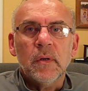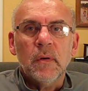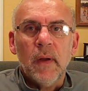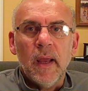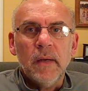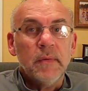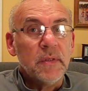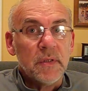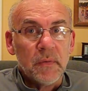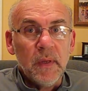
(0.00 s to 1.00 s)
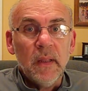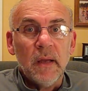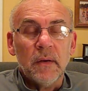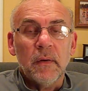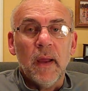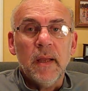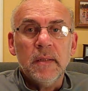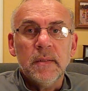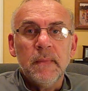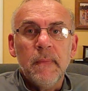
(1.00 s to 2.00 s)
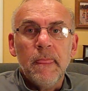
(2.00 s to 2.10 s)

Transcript: grade, which is 3 letter grades.